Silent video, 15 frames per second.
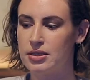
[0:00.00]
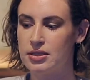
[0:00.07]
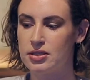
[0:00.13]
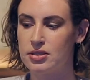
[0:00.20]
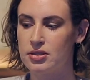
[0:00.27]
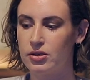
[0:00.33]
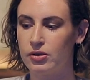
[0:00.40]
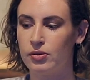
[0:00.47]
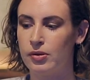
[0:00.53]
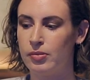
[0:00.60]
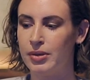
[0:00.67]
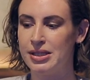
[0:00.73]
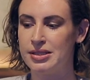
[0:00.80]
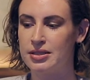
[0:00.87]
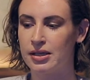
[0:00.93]
it's so
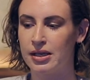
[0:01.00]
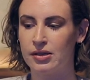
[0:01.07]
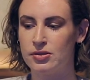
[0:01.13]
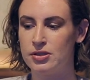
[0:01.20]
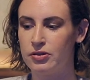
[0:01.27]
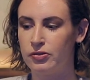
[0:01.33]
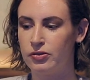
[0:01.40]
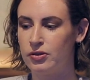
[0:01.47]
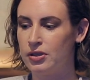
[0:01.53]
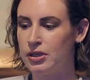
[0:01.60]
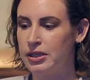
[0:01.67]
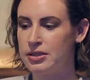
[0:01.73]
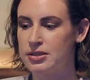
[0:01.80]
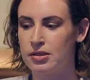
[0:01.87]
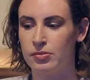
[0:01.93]
amazing how
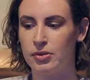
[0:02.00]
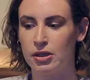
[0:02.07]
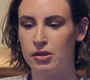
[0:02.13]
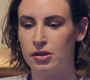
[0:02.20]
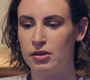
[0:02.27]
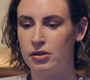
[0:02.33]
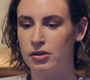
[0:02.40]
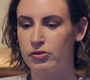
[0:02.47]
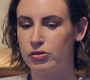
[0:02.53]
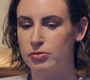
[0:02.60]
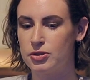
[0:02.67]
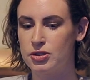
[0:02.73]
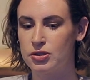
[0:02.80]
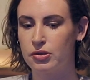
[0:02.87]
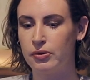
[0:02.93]
differently something can look
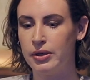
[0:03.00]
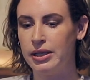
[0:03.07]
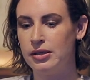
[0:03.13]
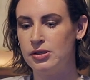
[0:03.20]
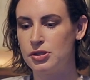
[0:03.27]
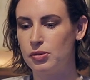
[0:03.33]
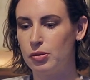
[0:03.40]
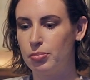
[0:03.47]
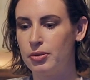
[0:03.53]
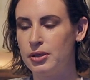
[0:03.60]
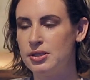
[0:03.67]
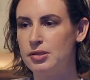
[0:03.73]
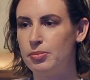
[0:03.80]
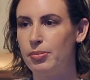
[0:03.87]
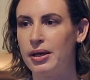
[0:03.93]
from a screen to a
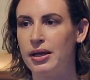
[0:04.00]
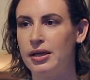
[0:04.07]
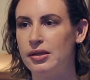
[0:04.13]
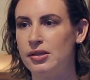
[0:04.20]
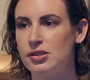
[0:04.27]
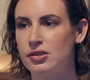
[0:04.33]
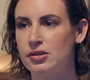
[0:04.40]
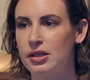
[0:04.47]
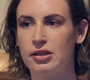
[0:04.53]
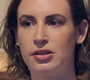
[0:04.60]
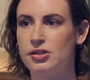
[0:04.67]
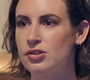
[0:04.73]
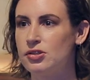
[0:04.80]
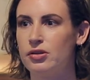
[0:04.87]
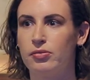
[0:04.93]
printed page. They
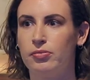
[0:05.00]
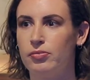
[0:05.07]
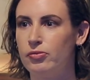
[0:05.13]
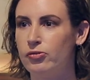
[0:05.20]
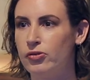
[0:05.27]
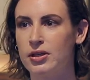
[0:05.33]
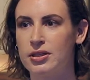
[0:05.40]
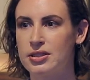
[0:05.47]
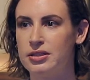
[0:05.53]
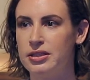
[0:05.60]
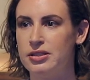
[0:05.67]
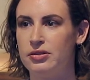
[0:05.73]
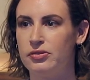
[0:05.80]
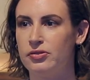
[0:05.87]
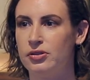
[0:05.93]
could just look
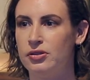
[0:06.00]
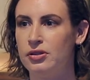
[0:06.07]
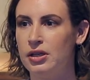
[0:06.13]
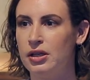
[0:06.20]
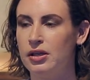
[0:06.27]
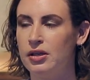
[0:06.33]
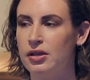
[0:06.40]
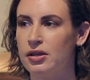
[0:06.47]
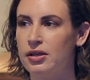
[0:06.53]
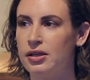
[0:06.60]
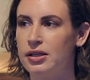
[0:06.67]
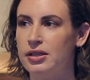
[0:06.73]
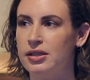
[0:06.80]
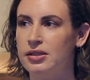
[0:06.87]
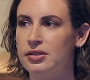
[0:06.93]
vastly different.
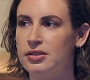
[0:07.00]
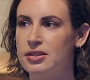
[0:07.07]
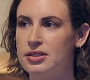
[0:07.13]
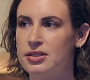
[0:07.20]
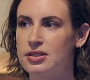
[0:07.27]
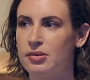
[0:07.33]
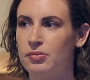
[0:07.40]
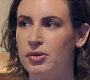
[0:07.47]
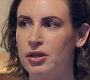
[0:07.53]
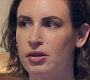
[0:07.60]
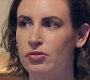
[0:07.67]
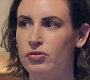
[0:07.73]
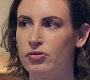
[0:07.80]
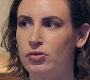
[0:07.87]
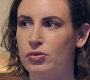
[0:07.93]
I did
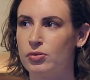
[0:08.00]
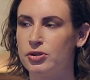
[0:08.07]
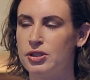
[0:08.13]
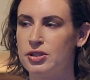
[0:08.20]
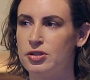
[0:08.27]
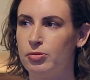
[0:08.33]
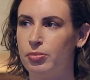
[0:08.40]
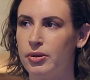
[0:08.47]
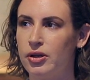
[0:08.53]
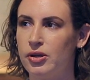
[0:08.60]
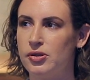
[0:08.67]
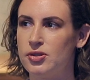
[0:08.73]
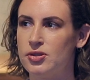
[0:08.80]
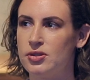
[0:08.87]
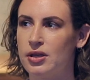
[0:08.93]
something for the Washington
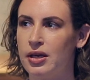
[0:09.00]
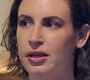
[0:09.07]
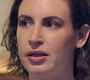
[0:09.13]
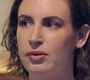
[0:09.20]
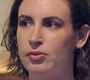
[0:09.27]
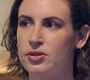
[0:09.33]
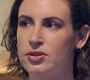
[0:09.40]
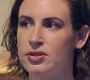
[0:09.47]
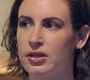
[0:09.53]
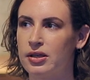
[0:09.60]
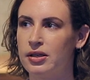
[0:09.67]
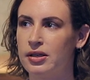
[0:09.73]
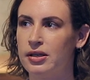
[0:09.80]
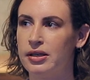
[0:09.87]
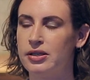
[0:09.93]
Post and it was a
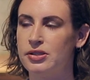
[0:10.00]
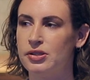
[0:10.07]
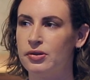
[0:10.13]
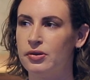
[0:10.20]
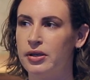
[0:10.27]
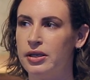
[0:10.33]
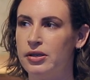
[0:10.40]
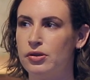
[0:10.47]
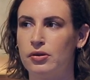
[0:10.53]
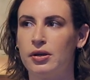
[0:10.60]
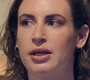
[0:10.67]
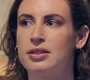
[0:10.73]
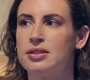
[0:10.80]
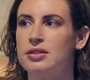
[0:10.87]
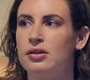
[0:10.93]
glittery
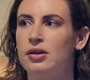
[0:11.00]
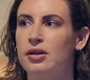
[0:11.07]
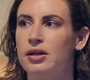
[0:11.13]
dress and